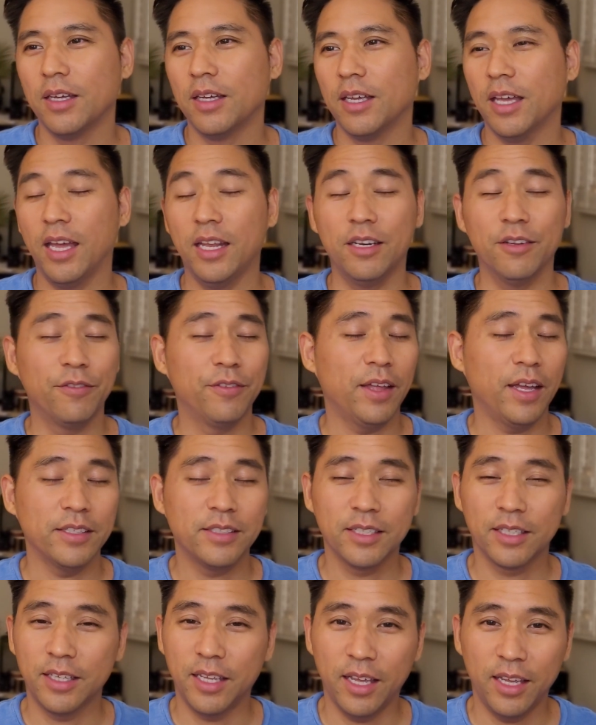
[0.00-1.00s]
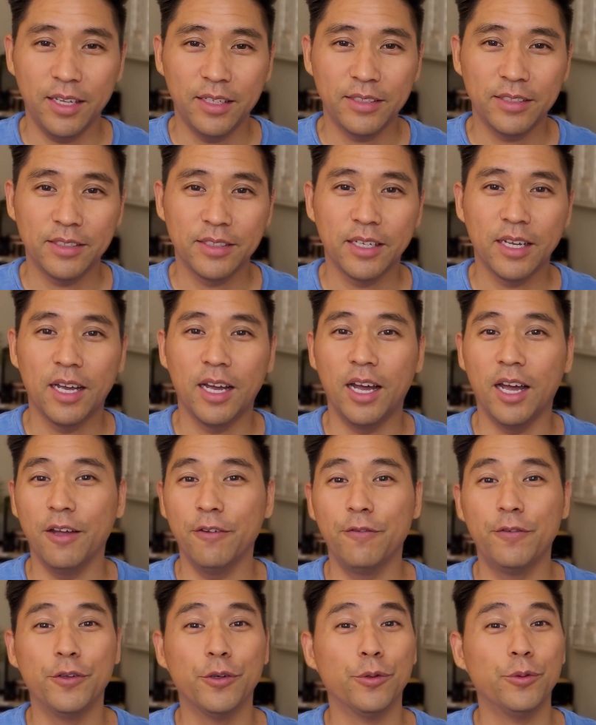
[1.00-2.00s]
And if that's the case, I
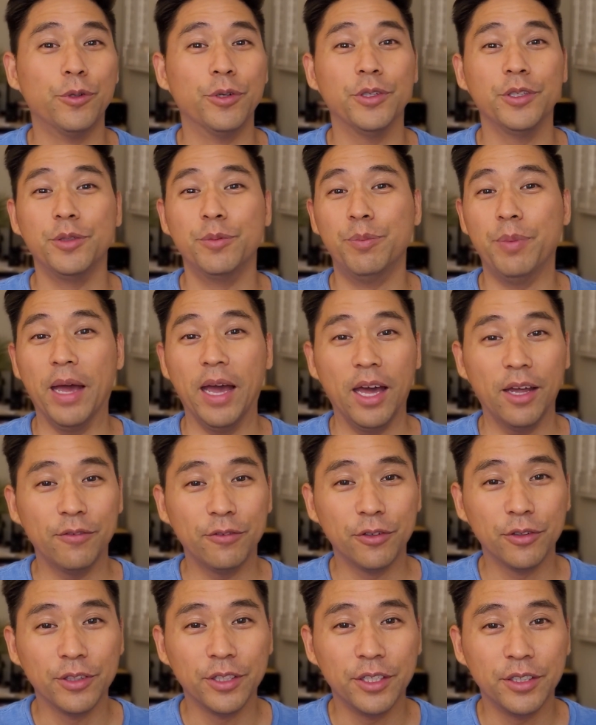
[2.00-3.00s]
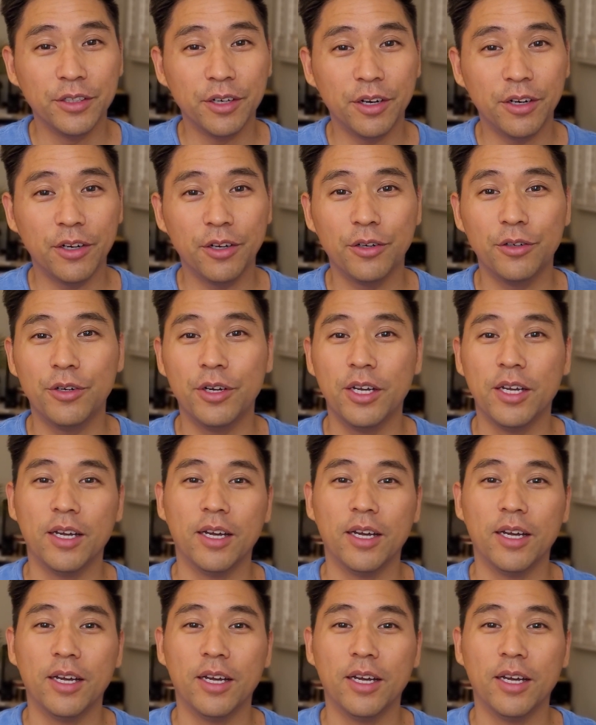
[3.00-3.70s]
feel really bad for Leonardo.